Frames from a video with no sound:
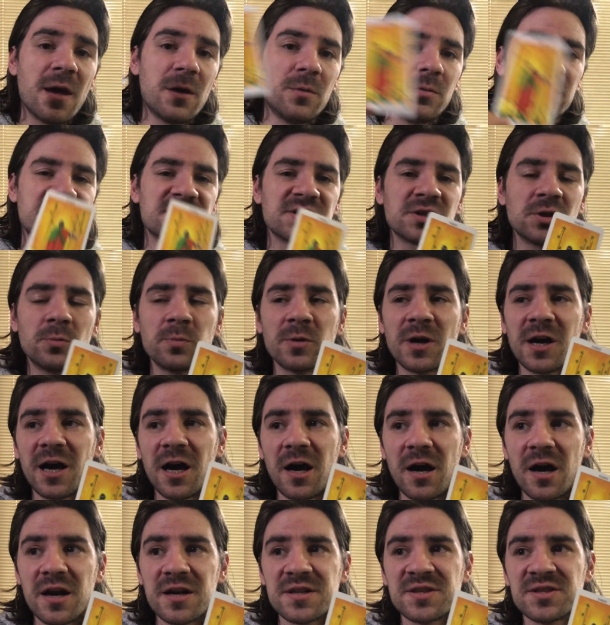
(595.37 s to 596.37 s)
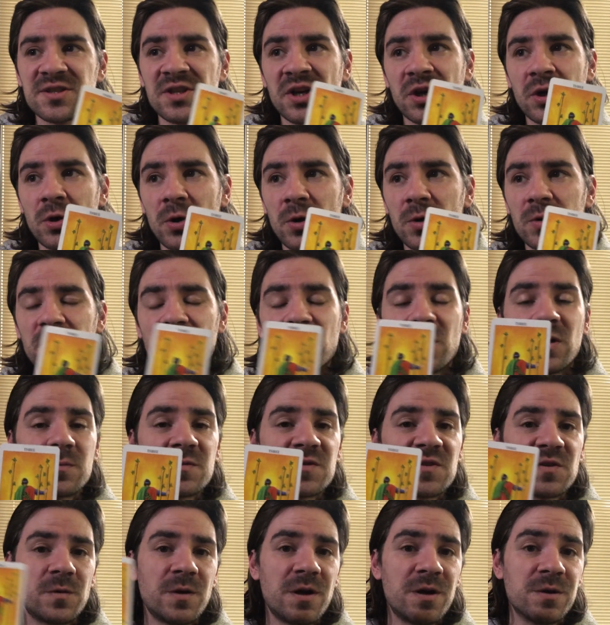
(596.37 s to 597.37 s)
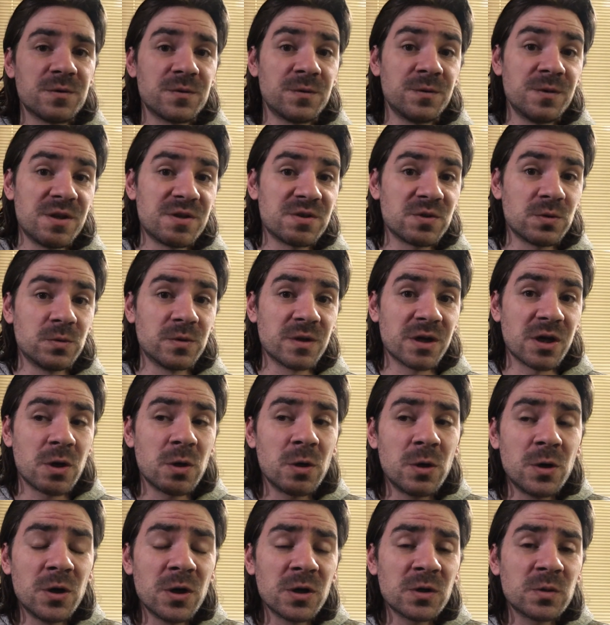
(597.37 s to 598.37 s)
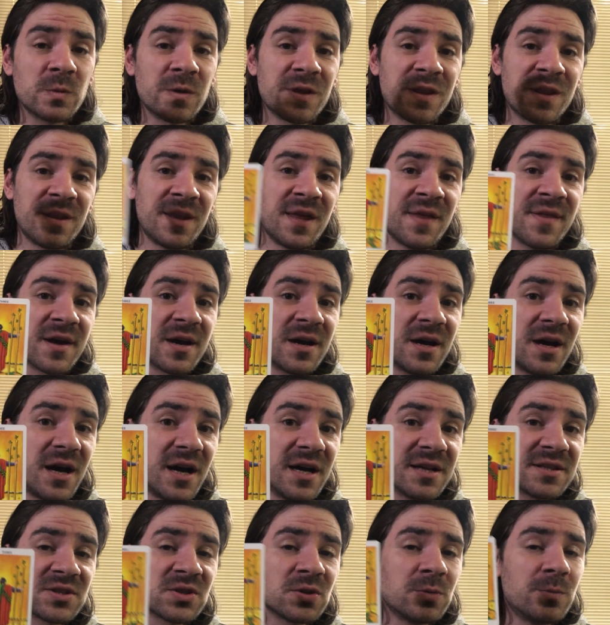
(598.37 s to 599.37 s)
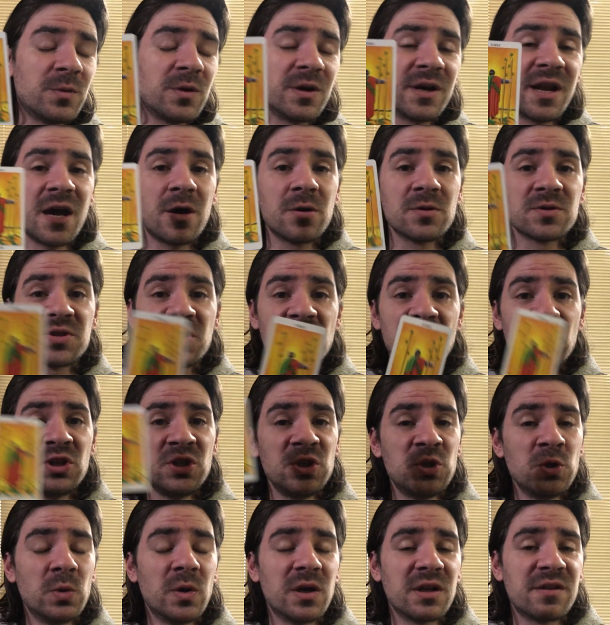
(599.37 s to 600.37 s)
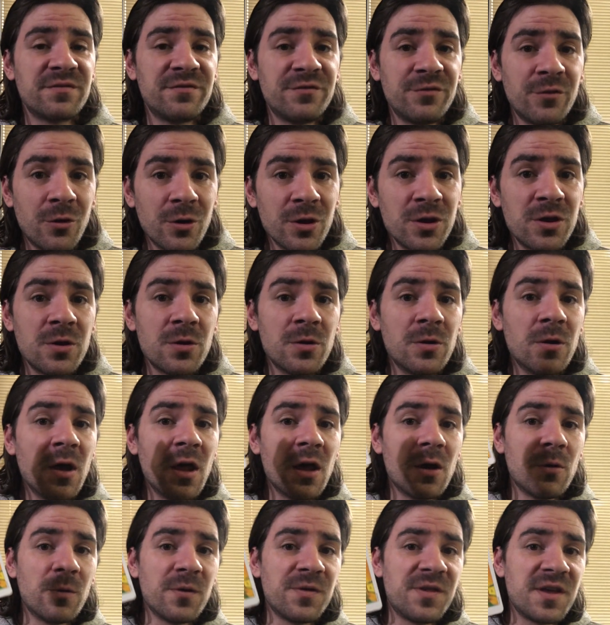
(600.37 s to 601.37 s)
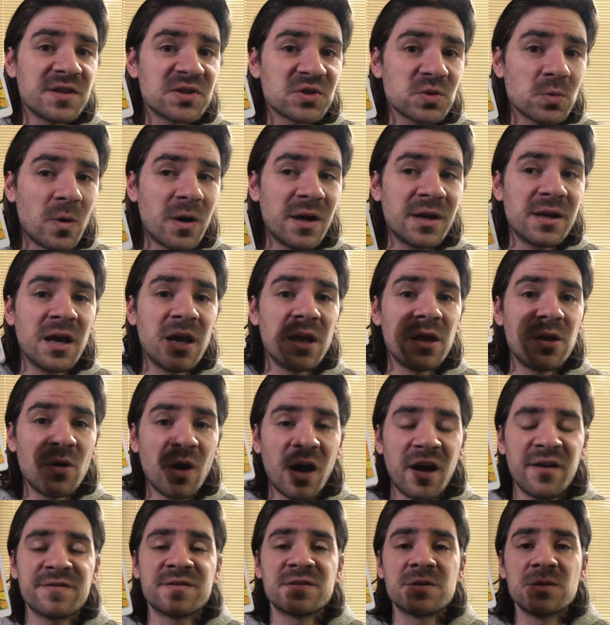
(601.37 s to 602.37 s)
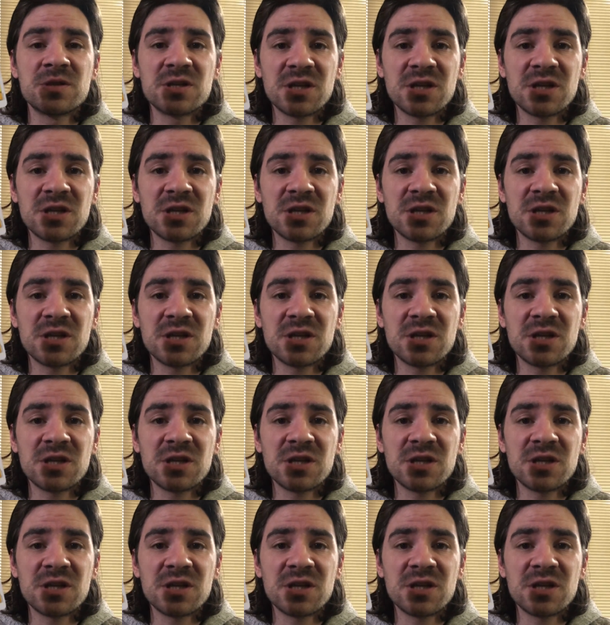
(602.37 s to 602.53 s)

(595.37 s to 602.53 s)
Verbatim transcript: With some cards, the growth comes around on its own accord. With another card, someone else do it for you. With this one, you have to